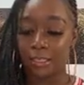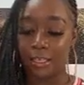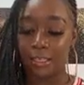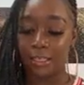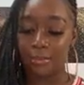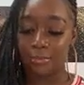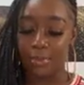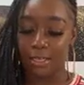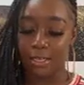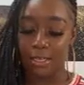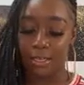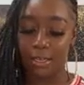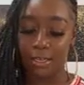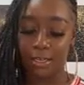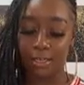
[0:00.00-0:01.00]
going to give
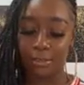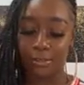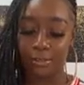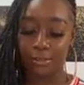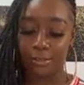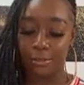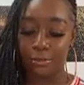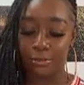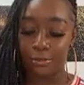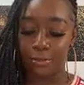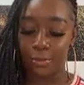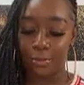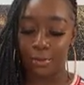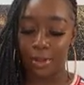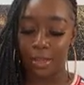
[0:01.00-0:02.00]
me
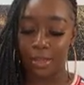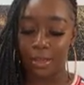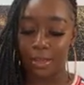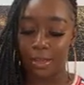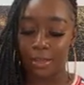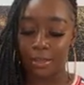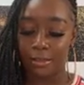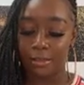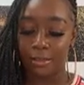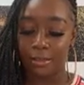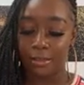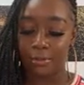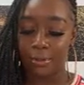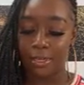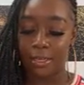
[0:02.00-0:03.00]

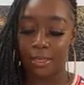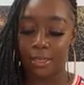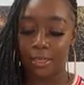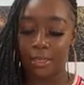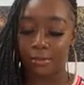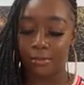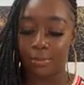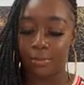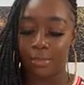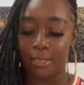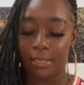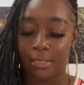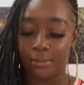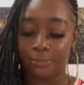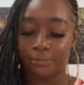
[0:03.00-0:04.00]
2.3
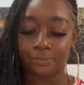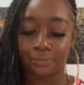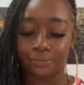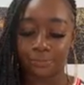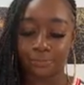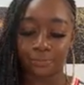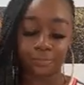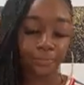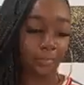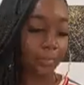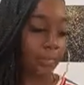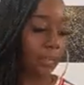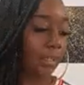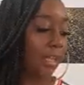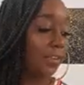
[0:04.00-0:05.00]
repeating.
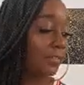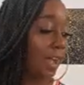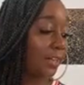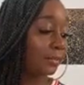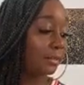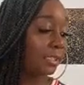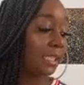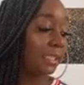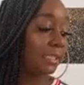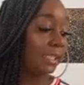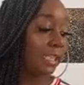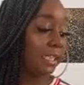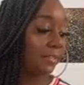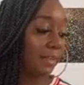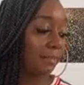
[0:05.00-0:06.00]
If I do
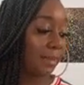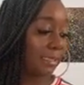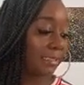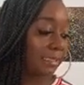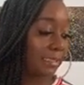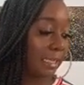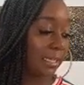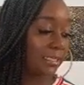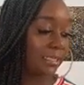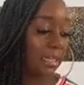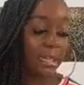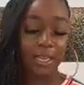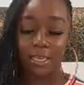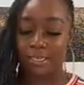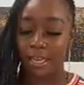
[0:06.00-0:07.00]
16 divided by 6,
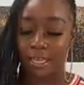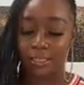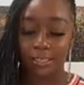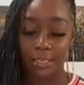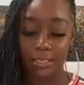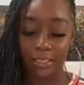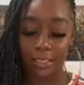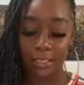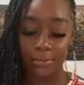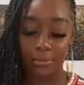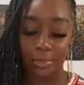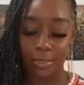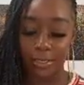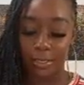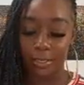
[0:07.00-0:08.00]
that's going to give
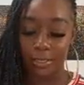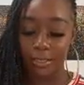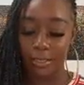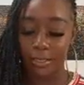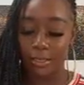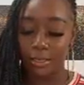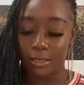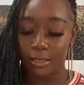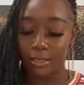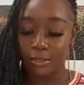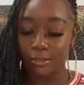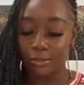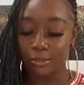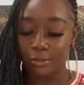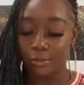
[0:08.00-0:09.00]
me
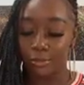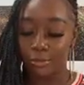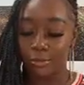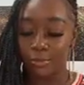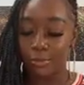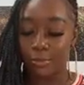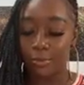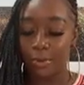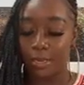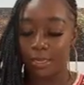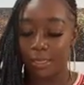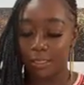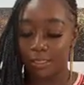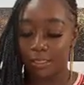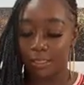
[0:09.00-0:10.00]

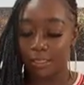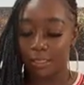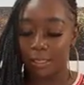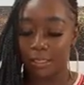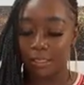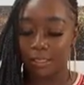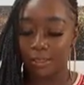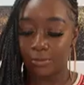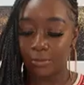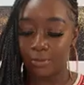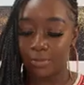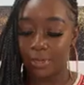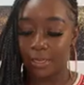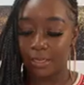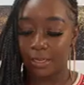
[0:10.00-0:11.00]
2.6
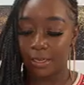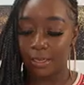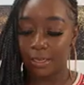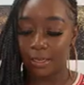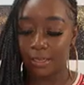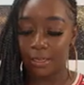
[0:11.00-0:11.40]
repeating.